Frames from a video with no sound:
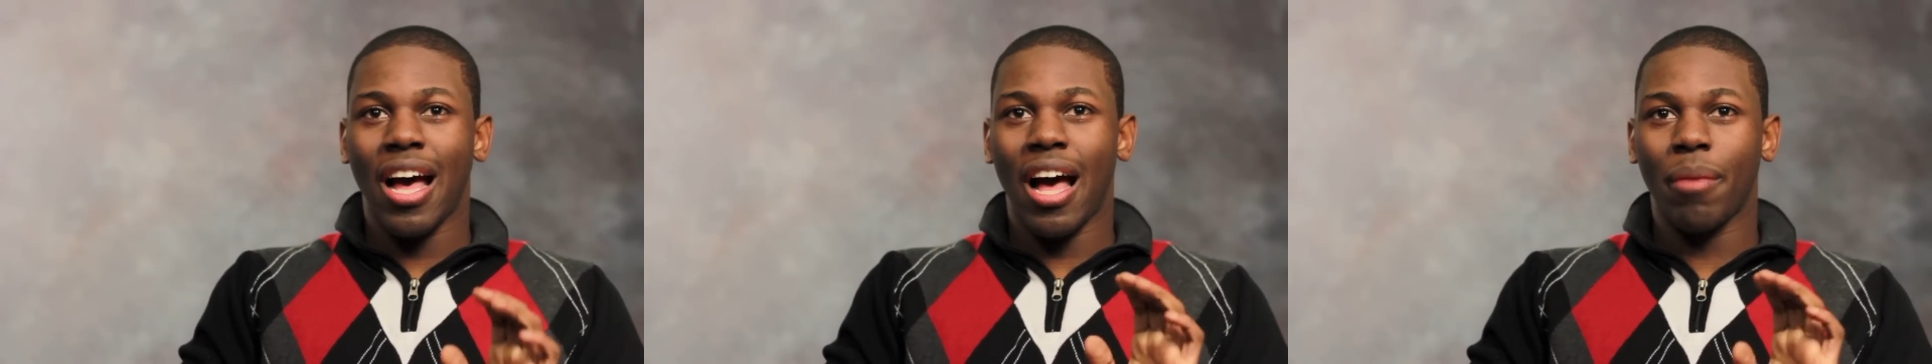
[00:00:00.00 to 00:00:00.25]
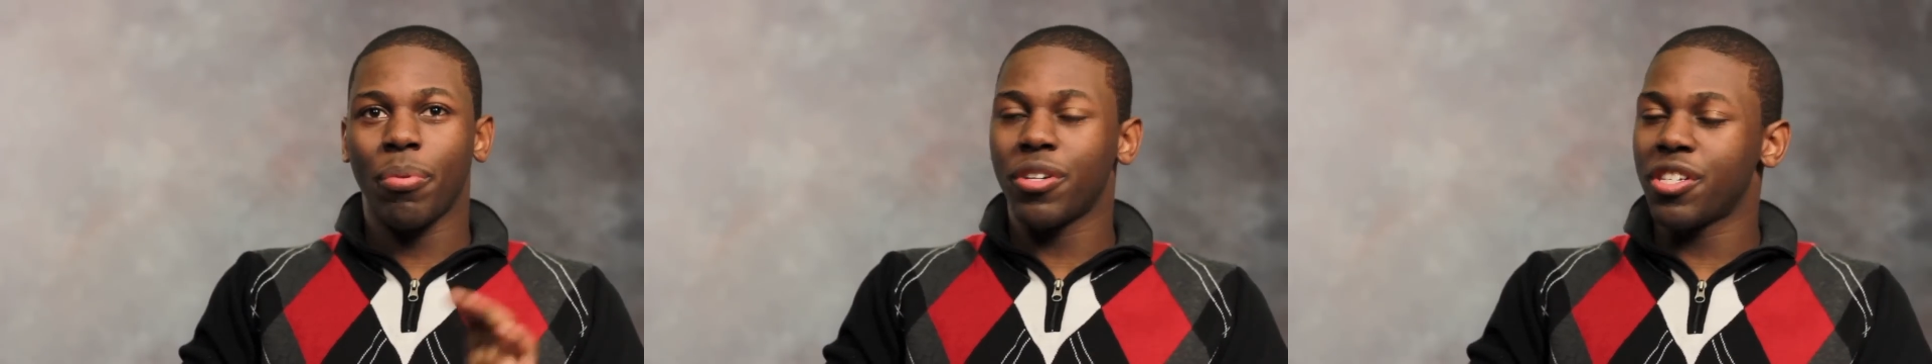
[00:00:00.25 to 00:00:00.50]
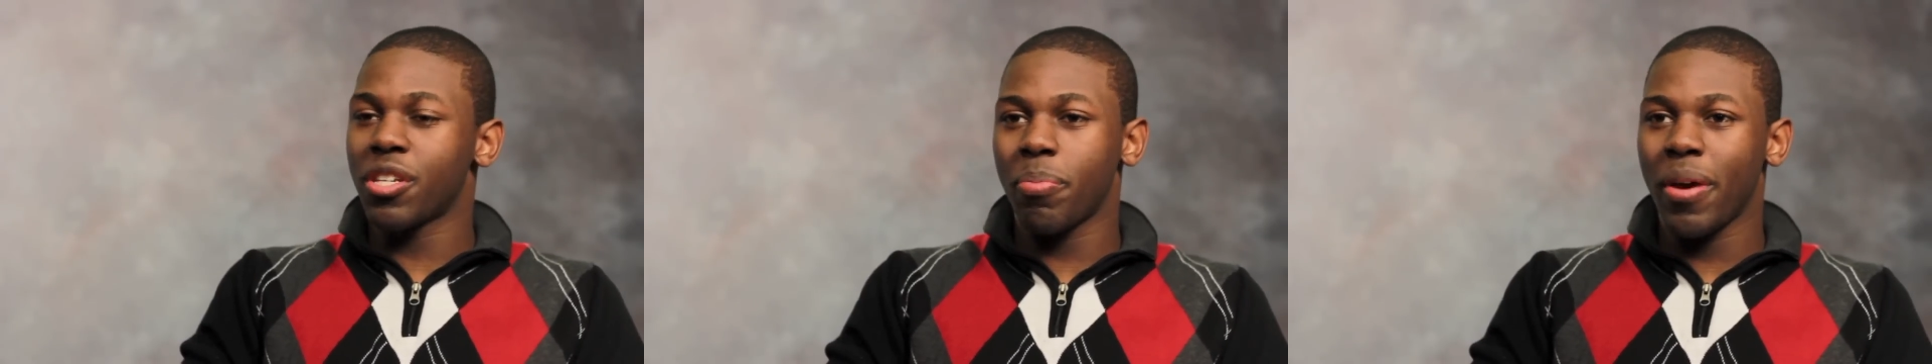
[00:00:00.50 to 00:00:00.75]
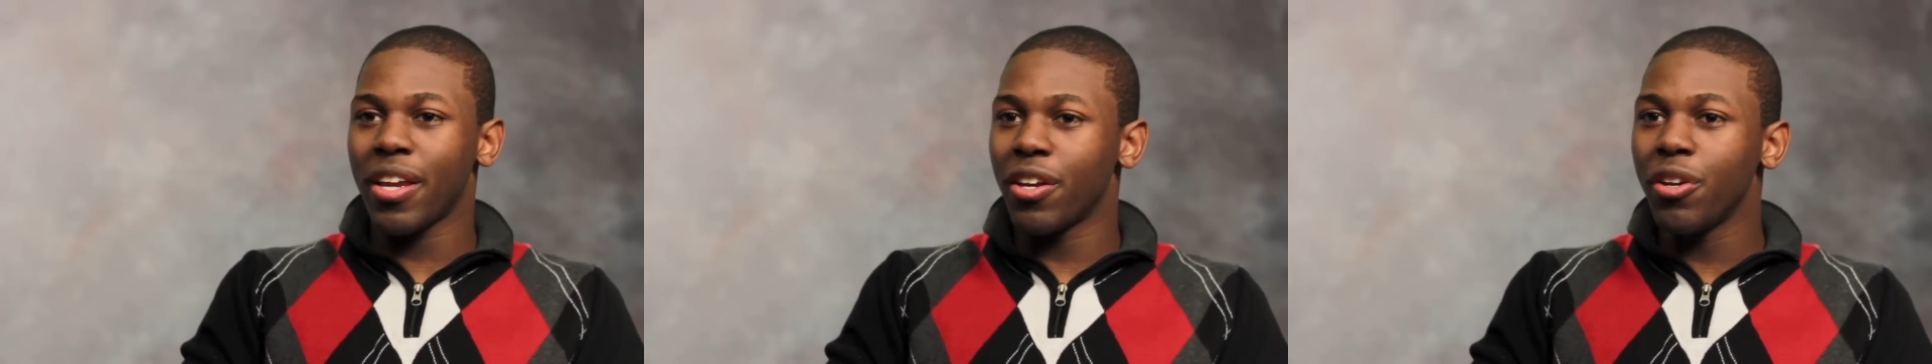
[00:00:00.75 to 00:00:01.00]
I
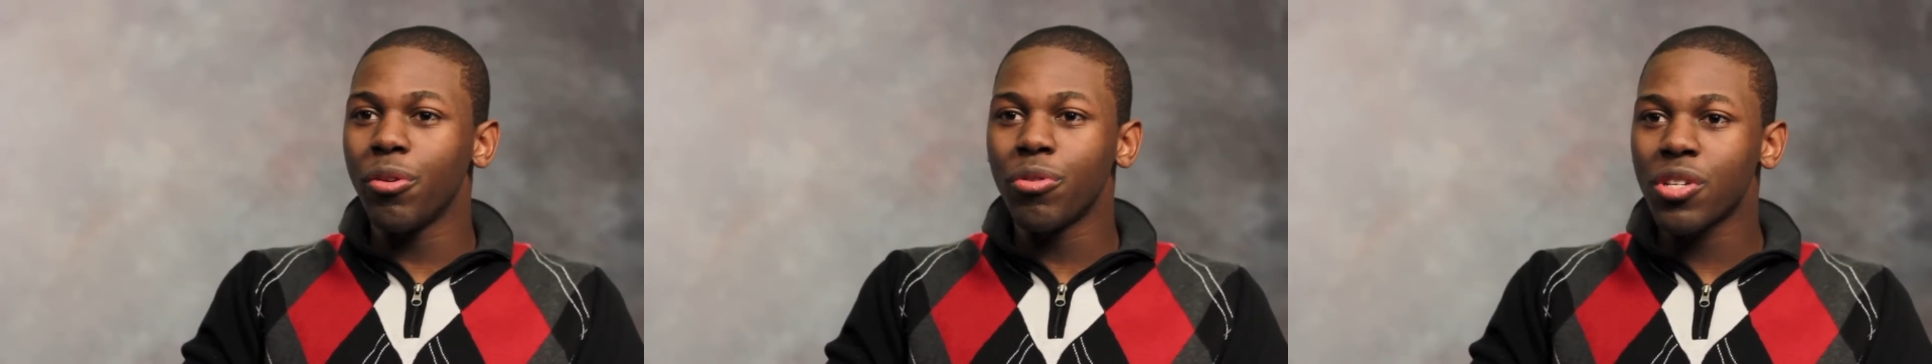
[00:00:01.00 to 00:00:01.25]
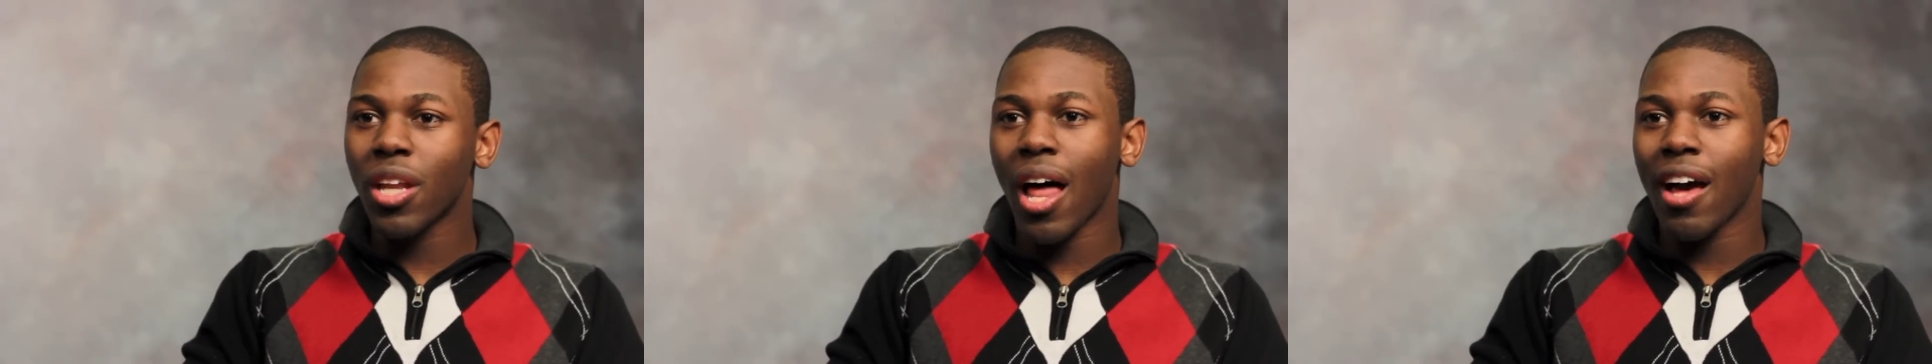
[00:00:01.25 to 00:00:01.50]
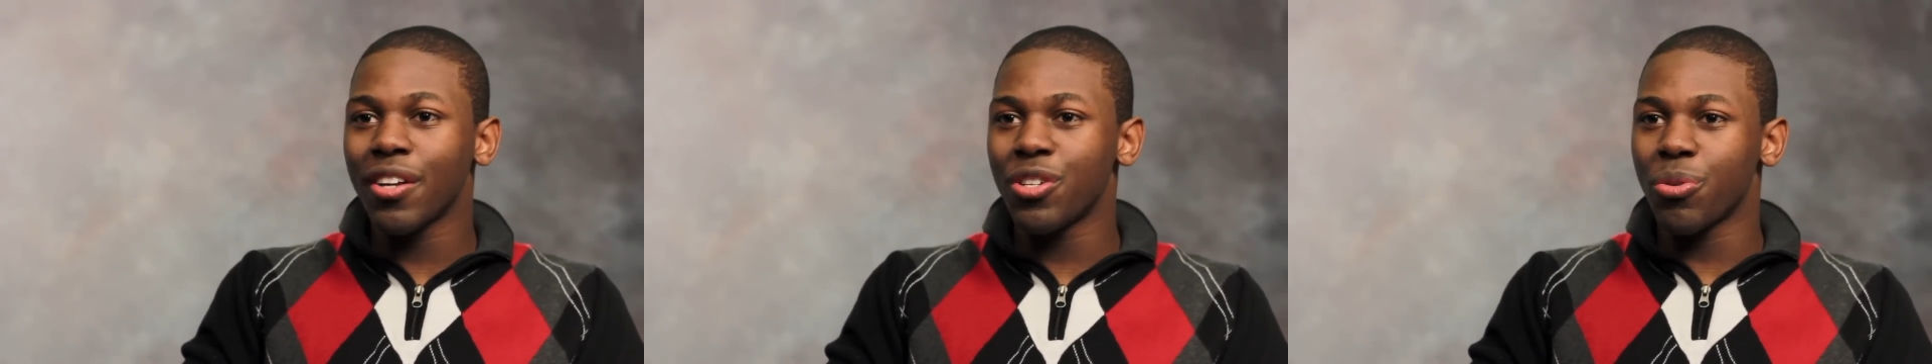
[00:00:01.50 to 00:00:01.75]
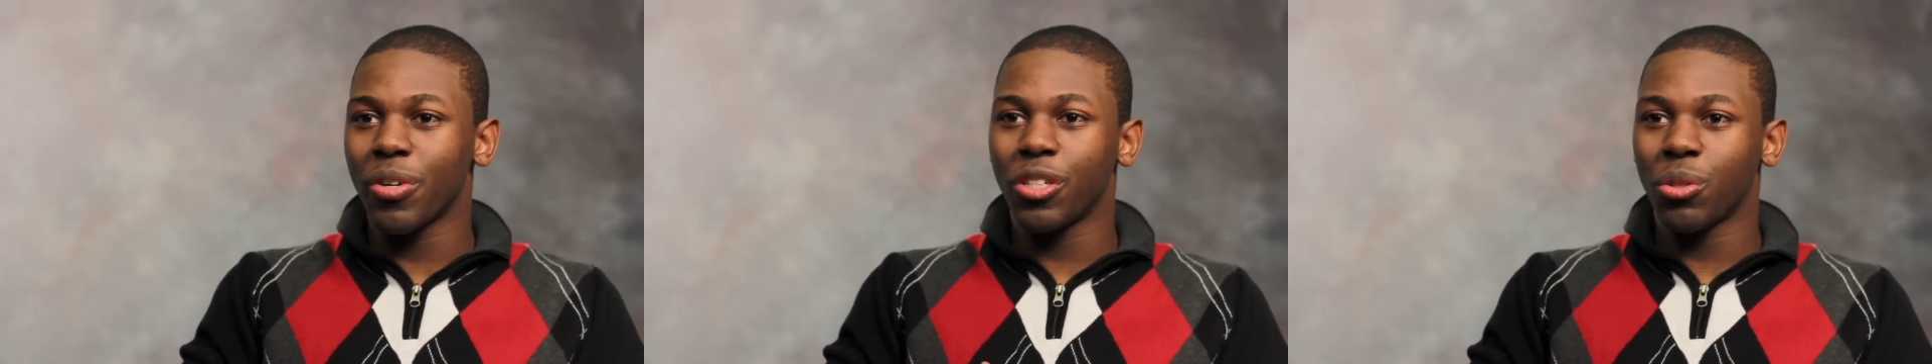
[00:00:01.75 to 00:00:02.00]
participate in Newsline
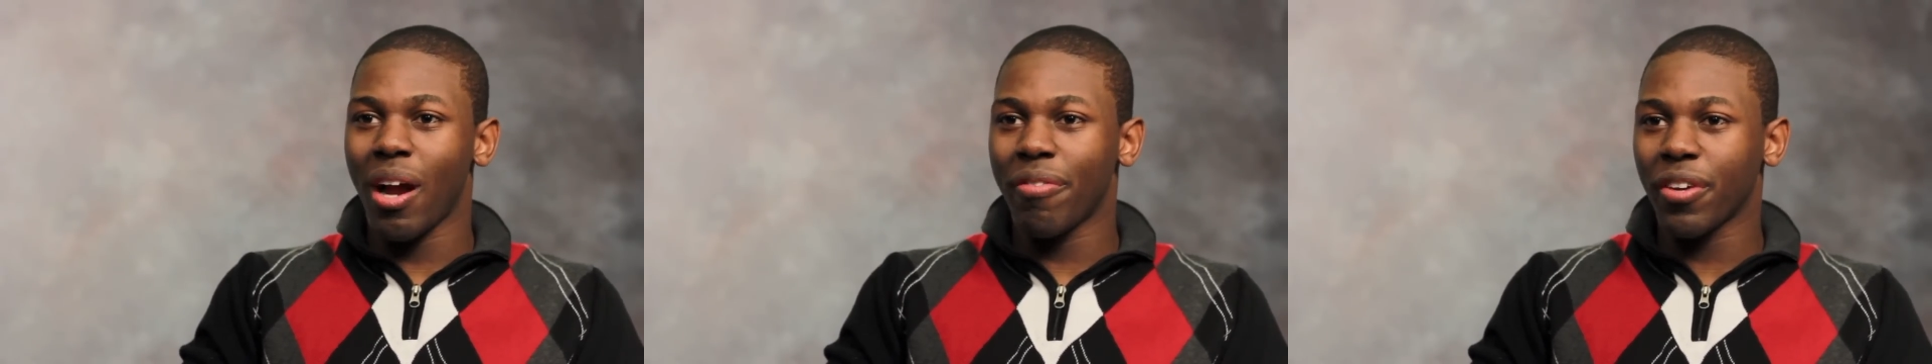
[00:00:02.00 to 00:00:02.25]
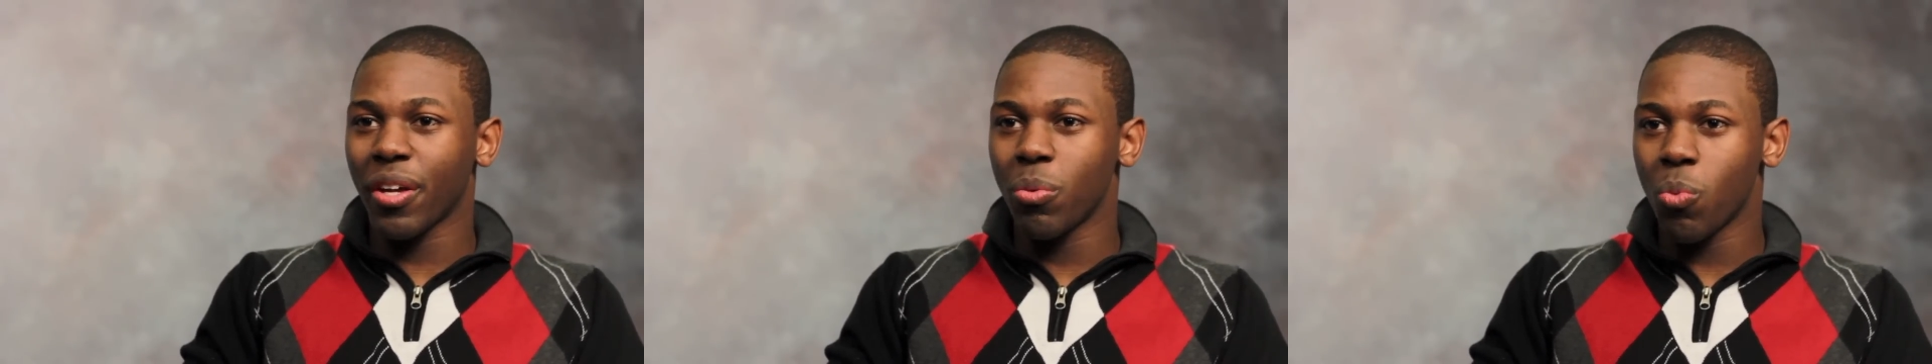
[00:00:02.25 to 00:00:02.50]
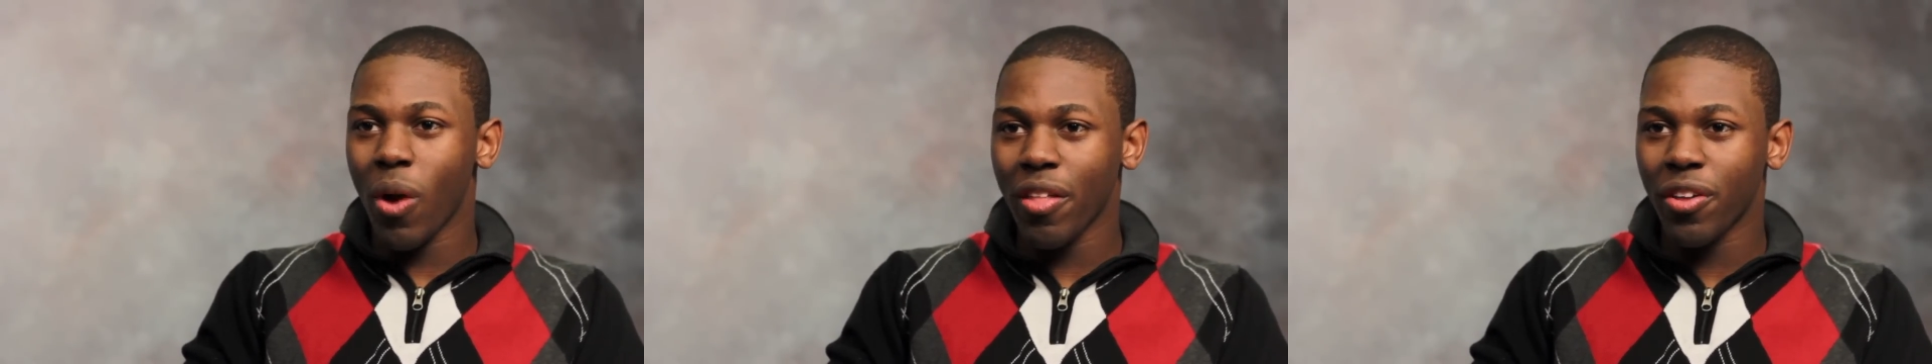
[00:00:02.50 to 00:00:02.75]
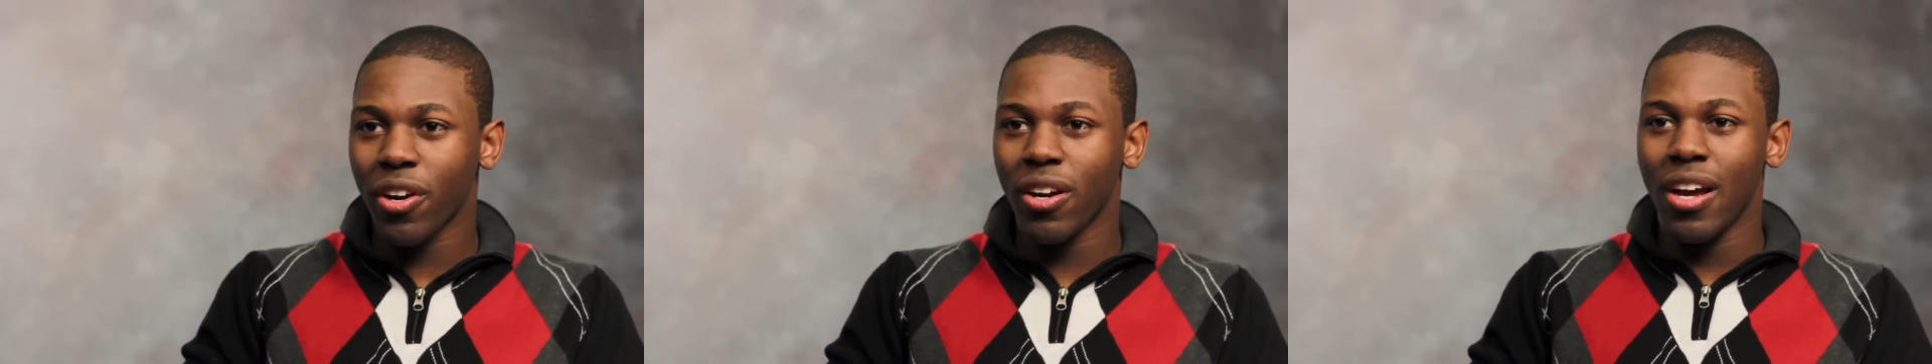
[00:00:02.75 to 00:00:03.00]
doing traffic and weather.